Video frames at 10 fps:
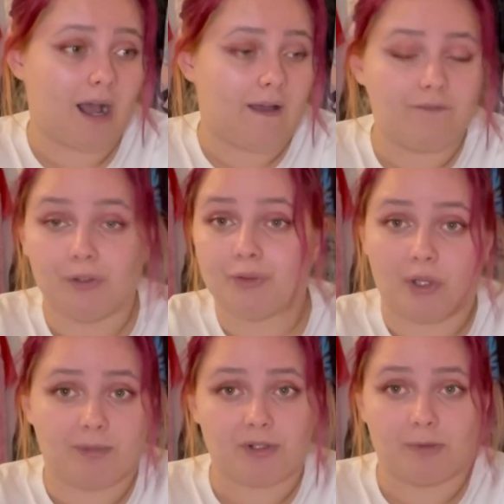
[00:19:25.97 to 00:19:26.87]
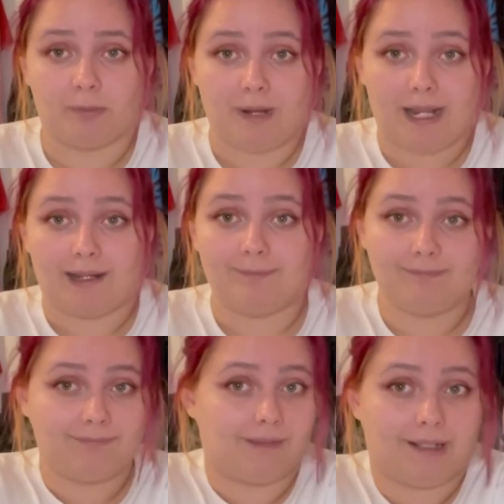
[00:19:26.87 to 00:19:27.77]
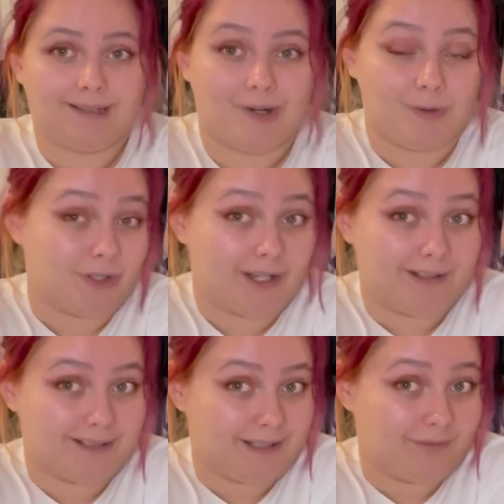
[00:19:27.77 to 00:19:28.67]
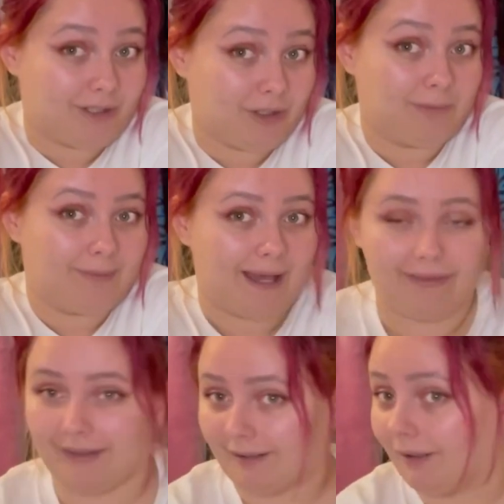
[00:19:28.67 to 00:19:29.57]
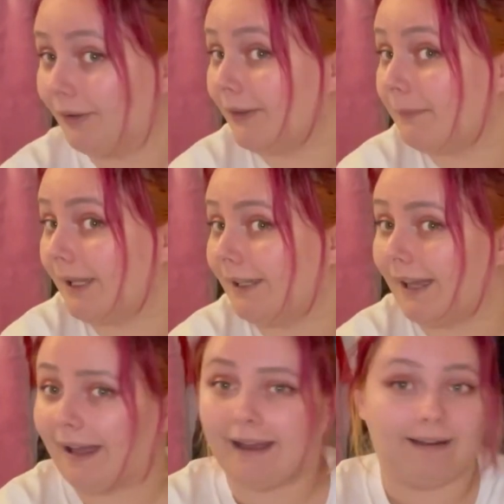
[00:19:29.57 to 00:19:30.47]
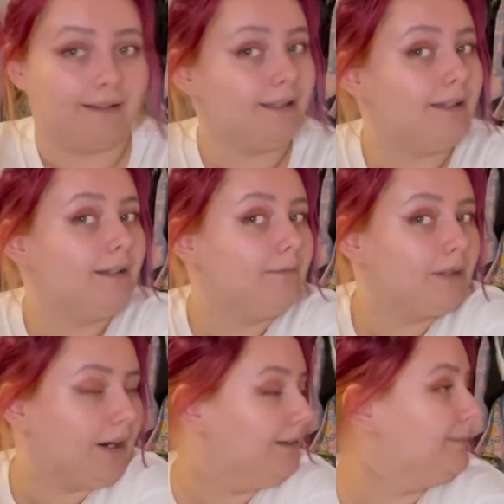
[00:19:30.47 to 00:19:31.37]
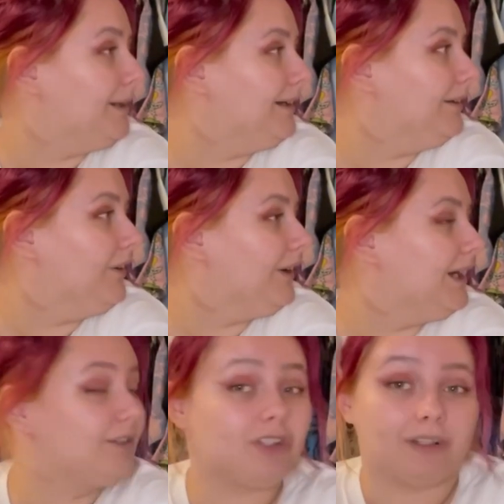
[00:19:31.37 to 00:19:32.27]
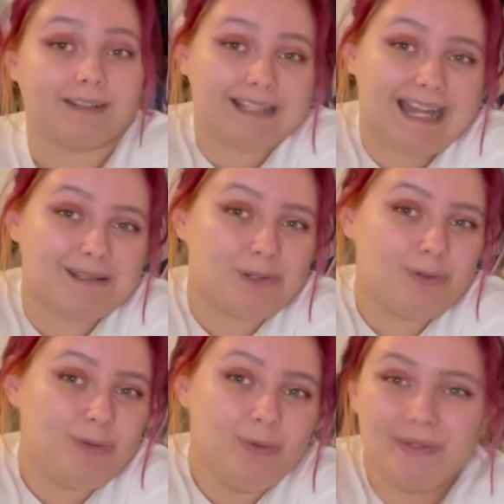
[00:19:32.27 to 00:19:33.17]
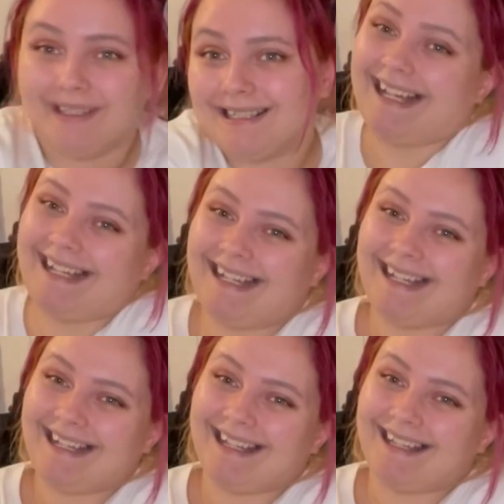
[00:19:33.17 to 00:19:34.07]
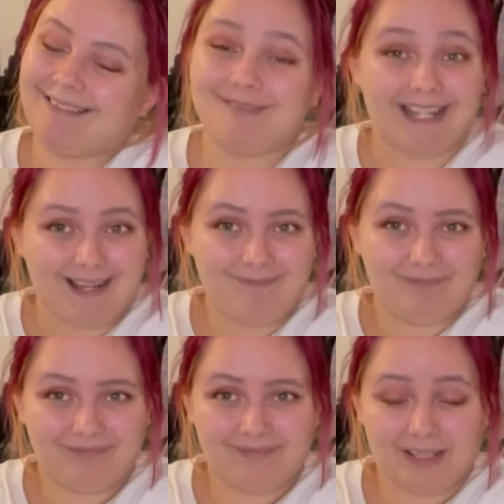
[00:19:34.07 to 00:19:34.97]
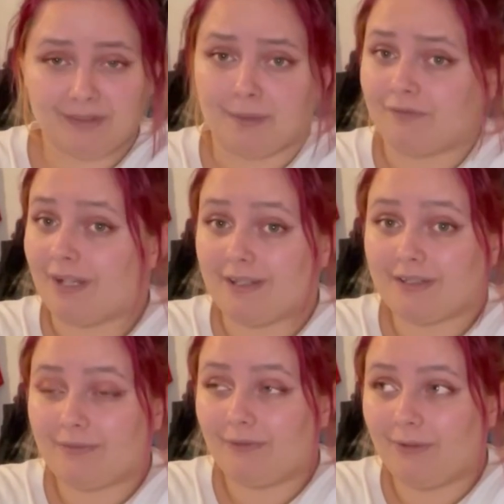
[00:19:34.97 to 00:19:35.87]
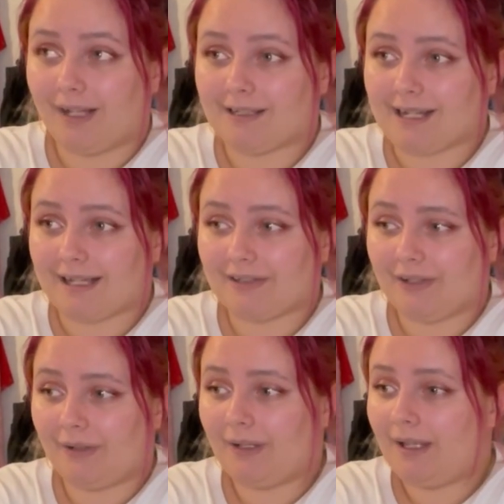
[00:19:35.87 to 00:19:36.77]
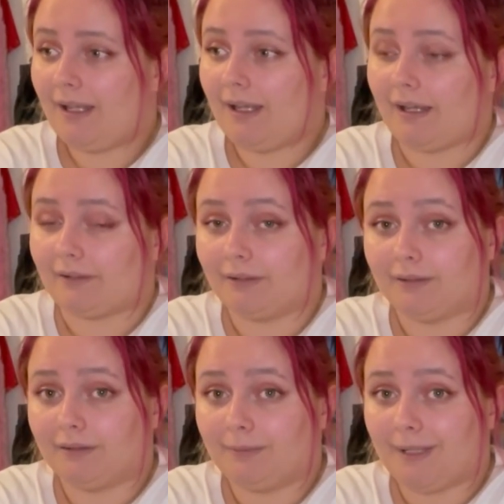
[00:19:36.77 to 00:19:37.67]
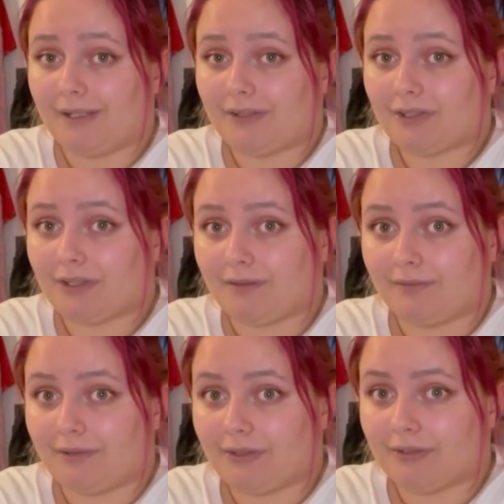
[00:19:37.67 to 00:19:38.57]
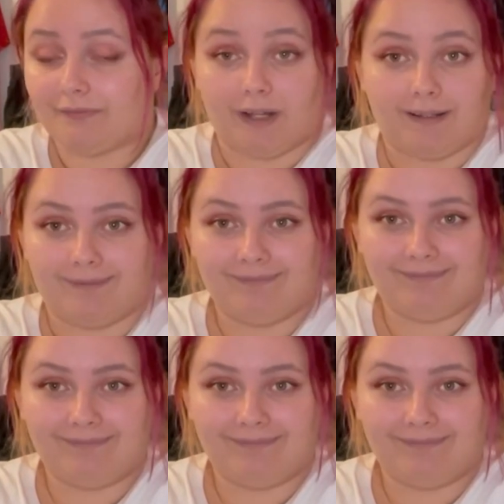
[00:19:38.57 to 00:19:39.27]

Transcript: I feel so much more me, like alternative cute Beth, you know, with the pink hair, currently pink and orange, and the tattoos, and just, but yeah, it's my first full colour tattoo, and oh bitch, it was fine.